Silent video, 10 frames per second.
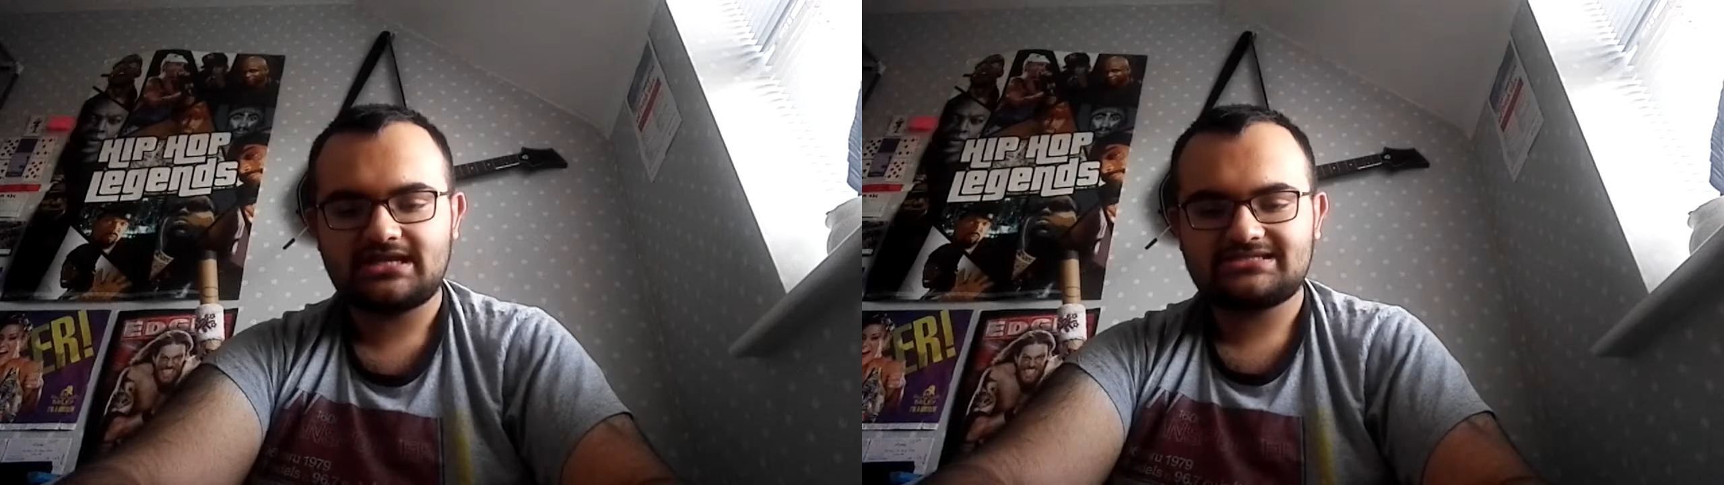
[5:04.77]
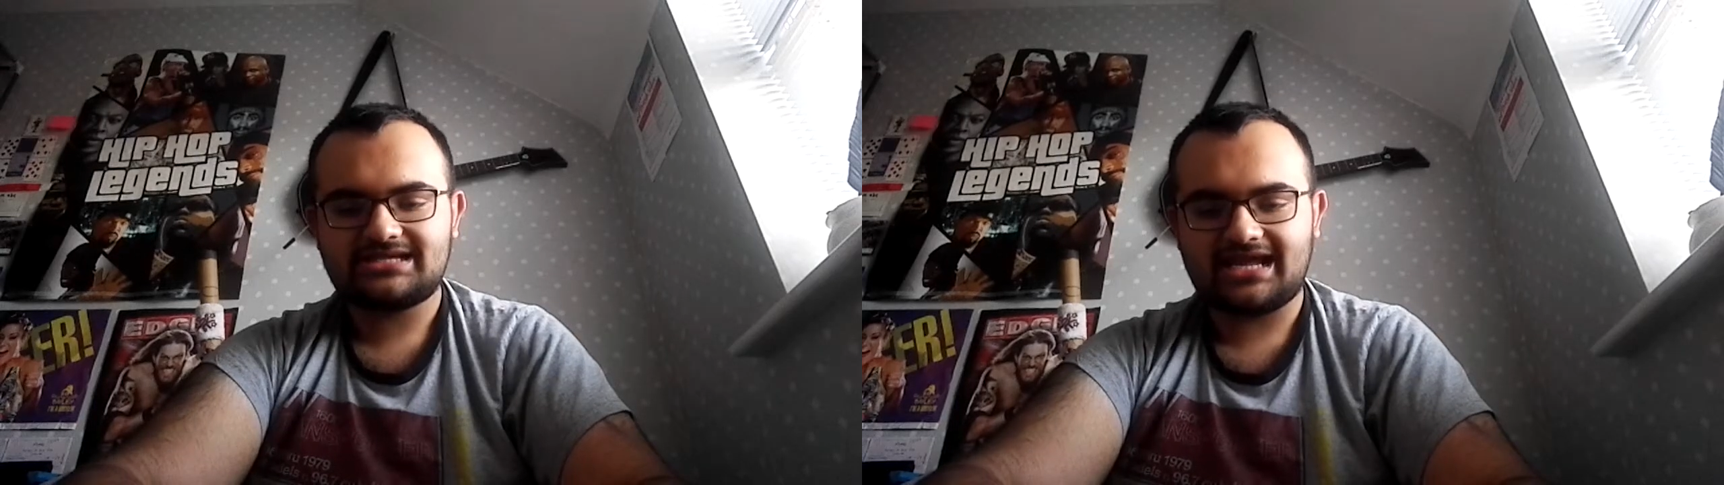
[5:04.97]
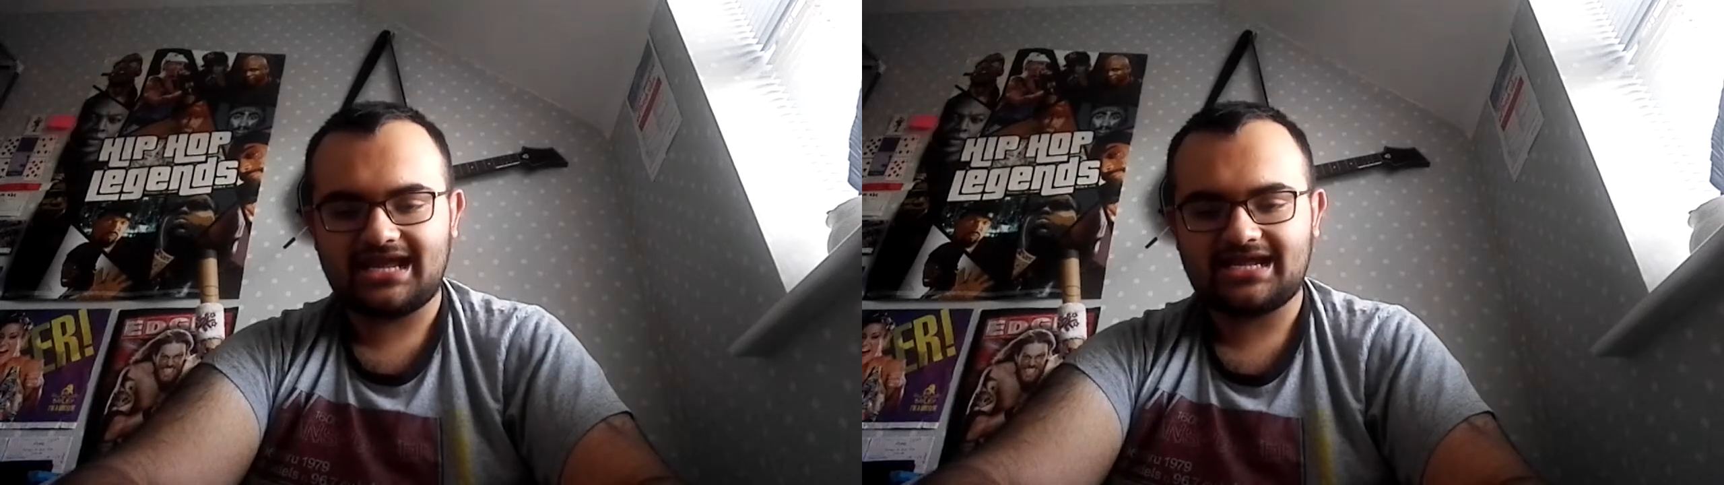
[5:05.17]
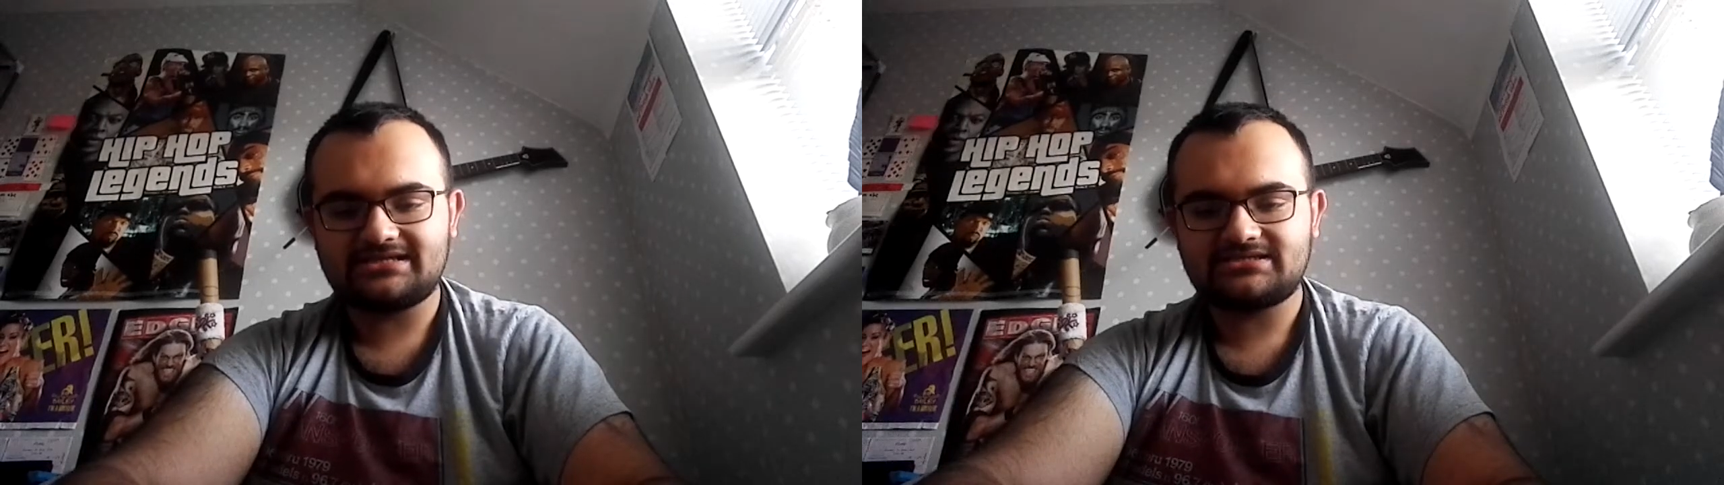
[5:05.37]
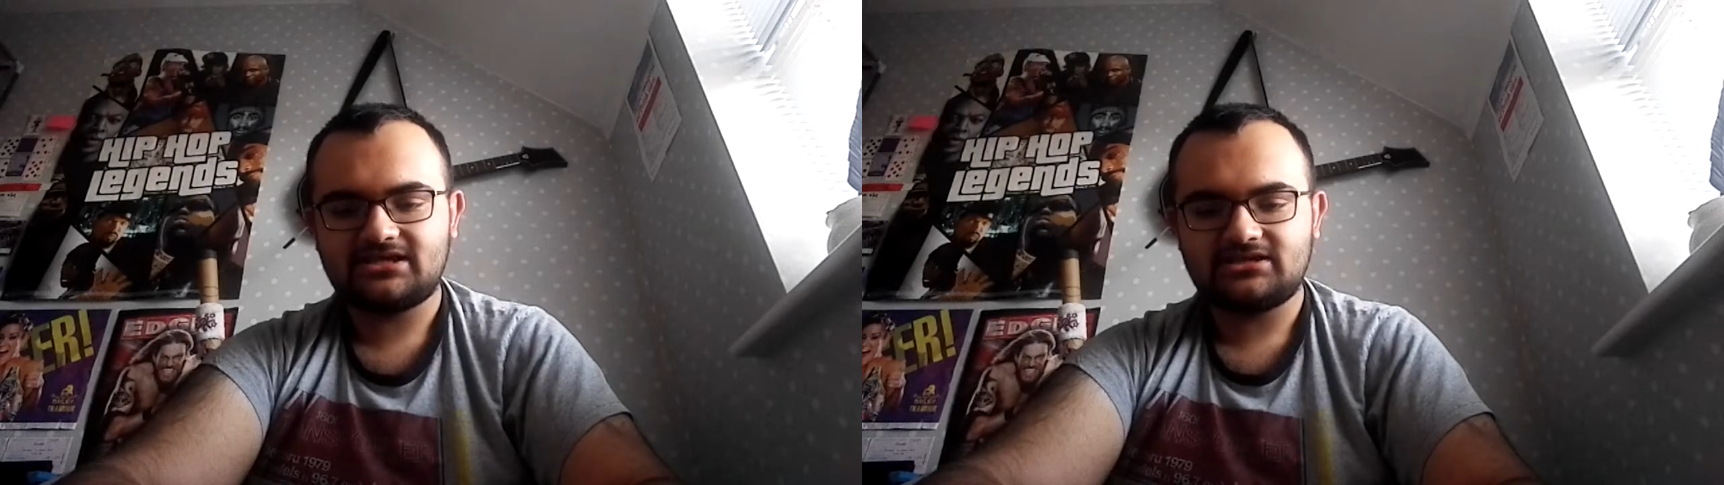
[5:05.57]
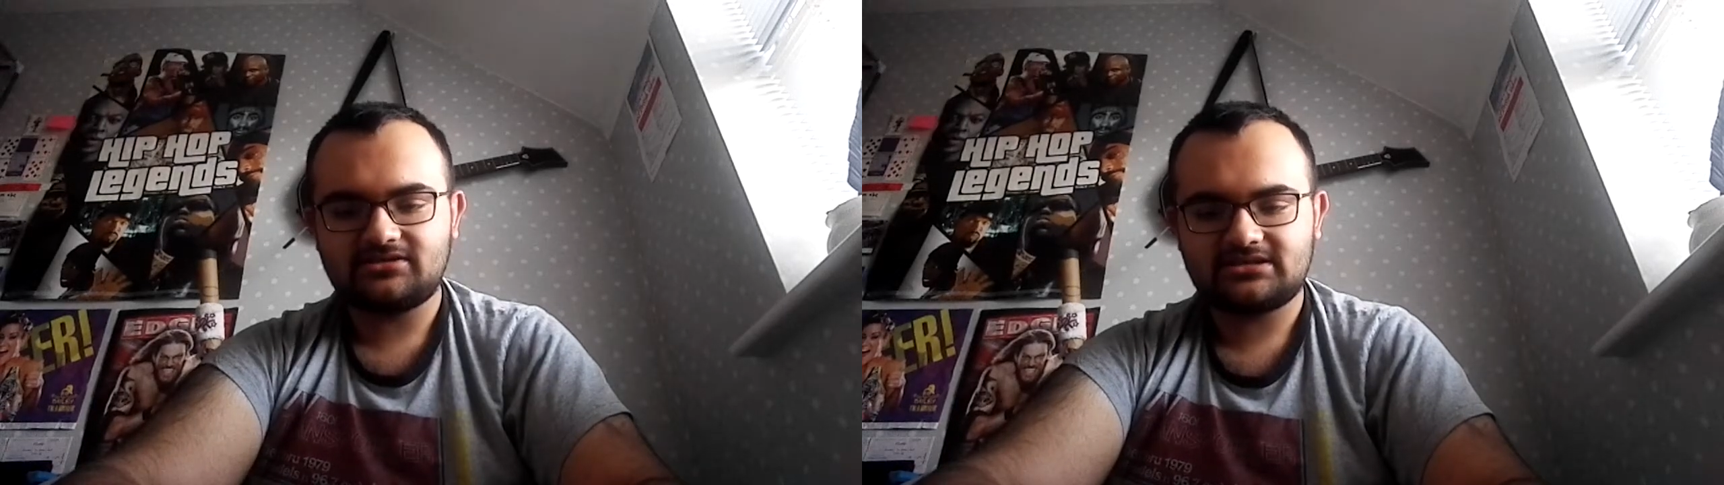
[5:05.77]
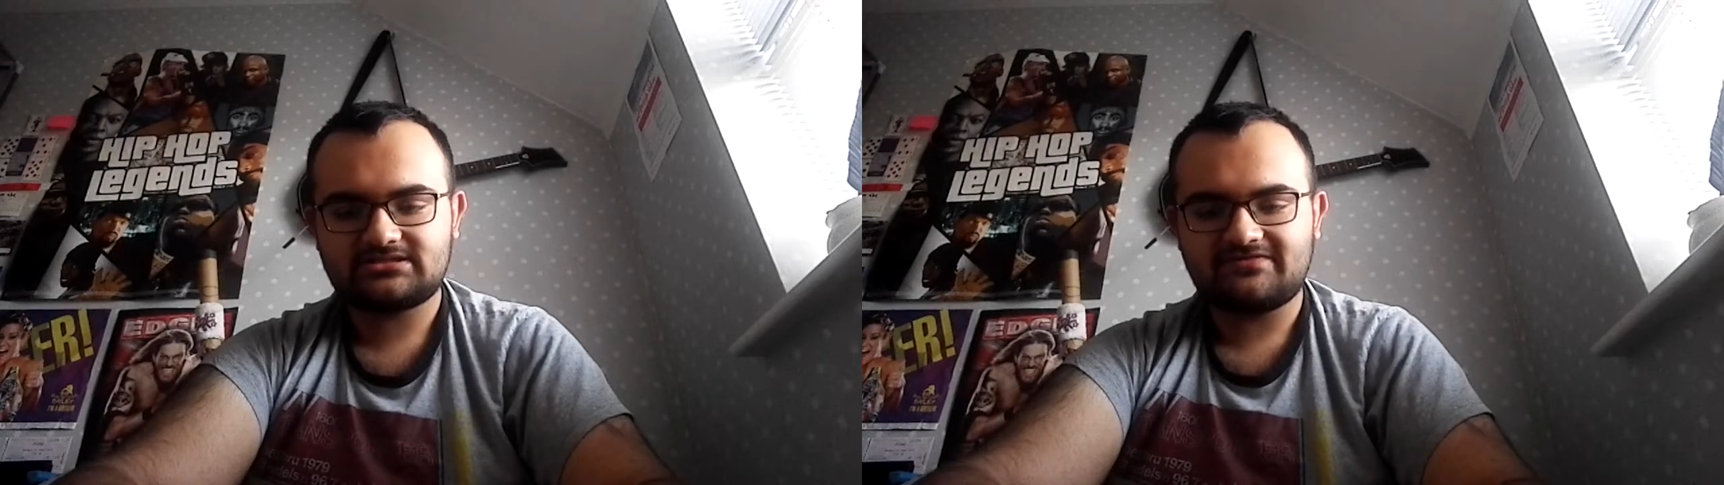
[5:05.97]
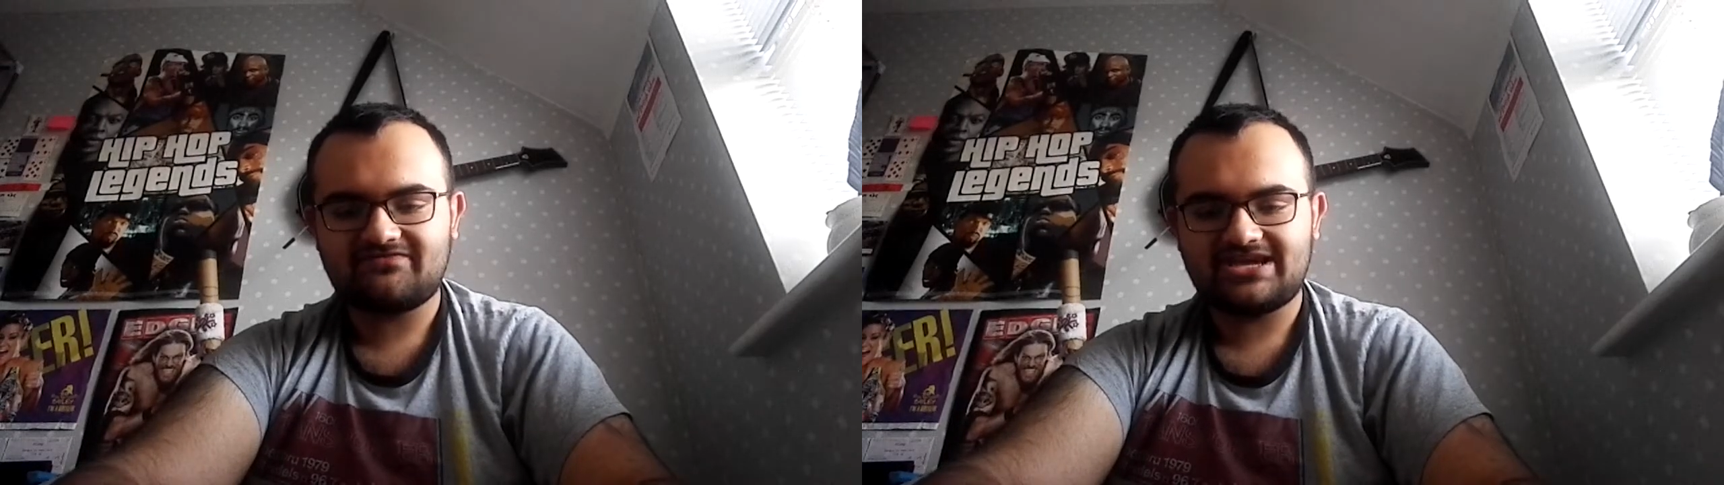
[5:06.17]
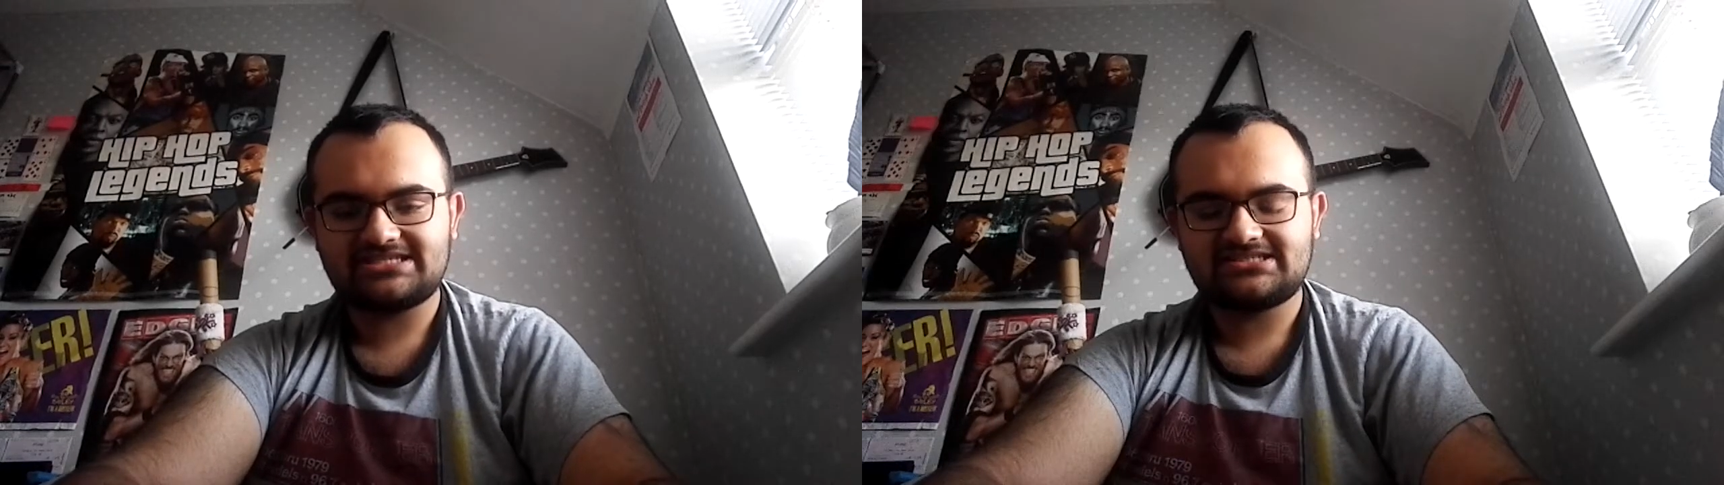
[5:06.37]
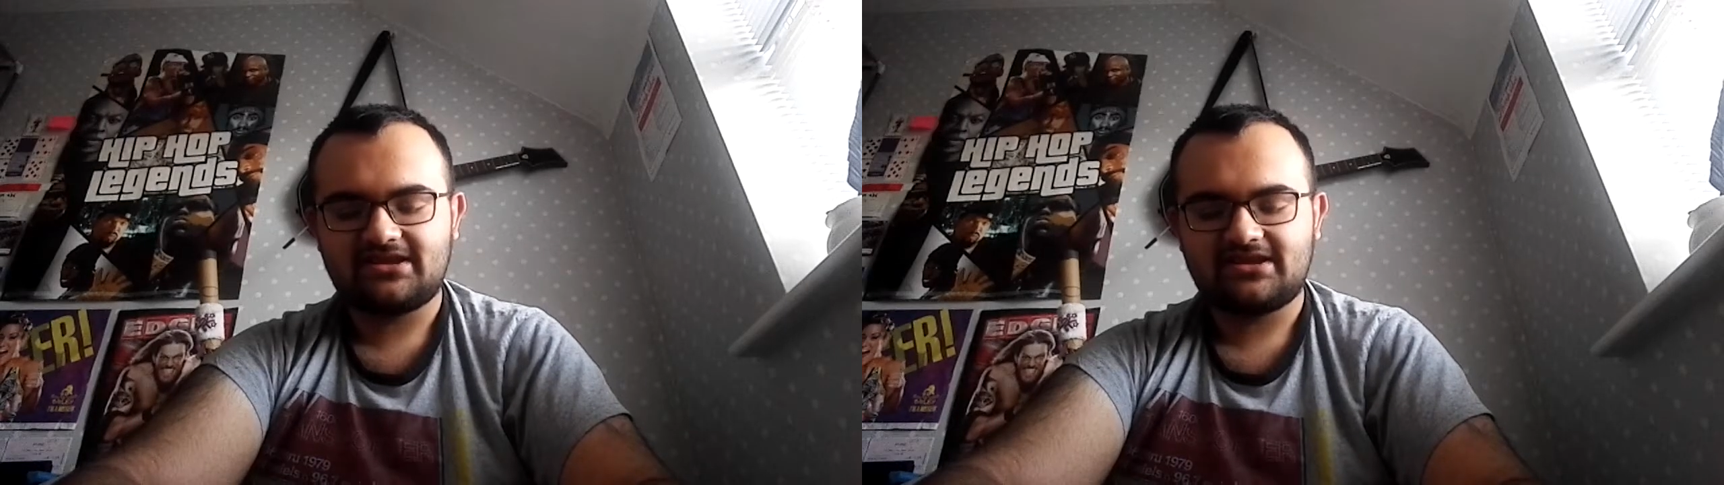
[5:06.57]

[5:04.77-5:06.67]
take a hand, look into the face